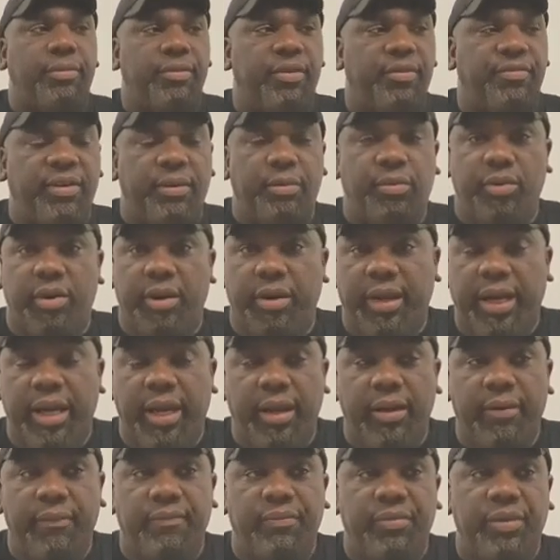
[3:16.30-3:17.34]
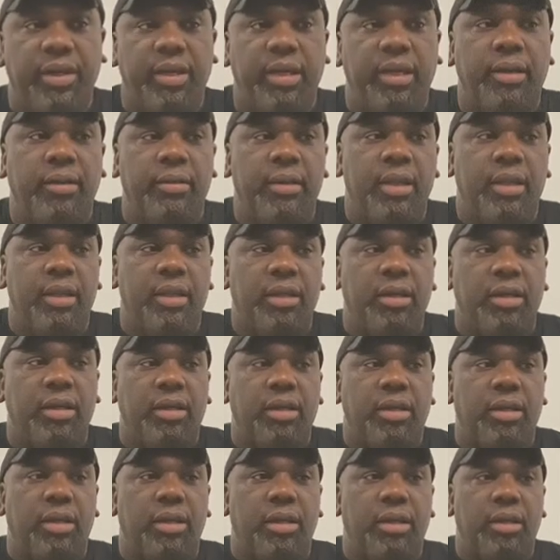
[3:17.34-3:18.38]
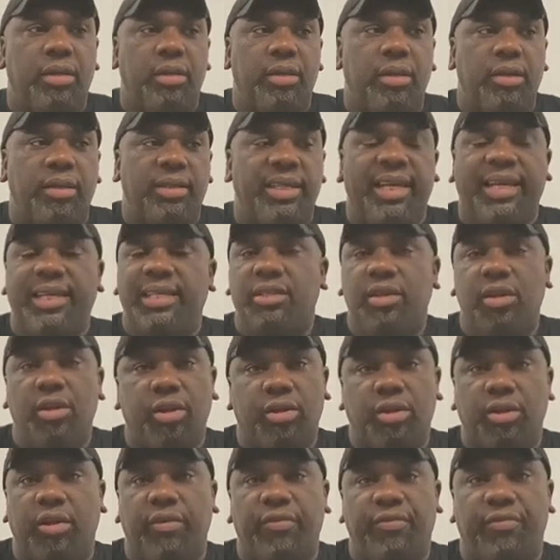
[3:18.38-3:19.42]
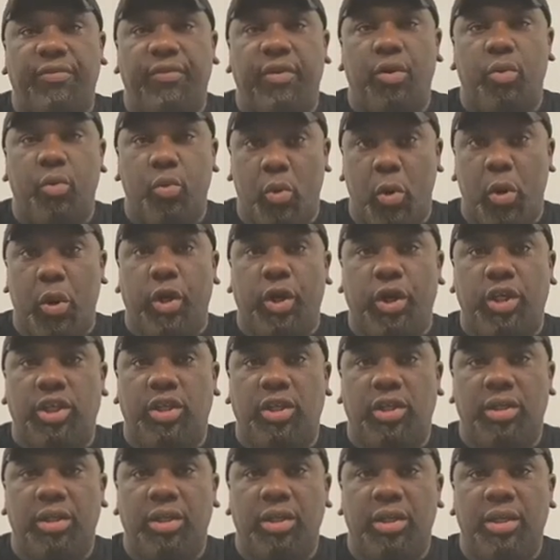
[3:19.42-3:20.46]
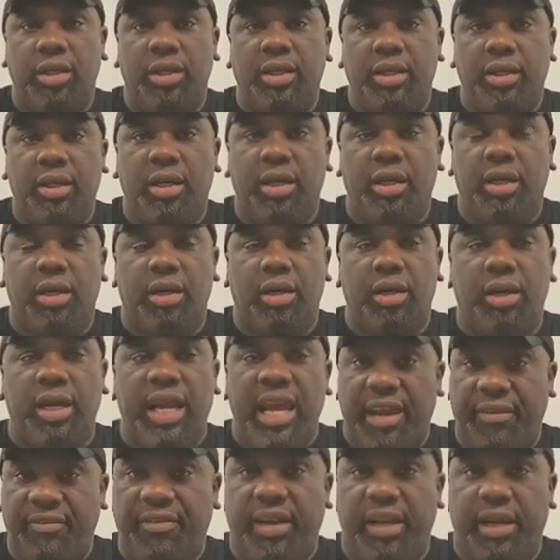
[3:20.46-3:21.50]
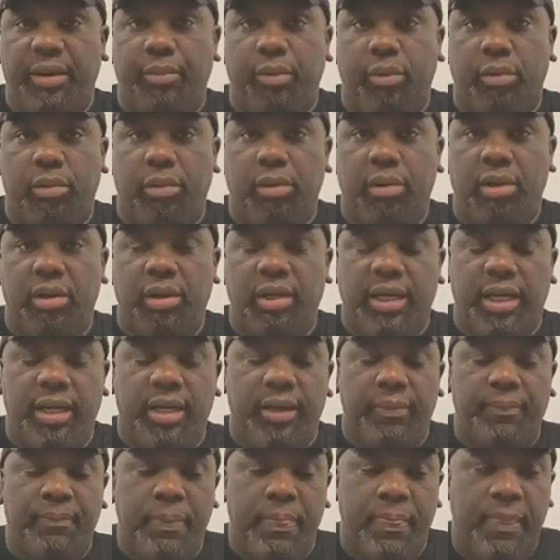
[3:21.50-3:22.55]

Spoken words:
February, yeah, there is a lot of work available. Yeah.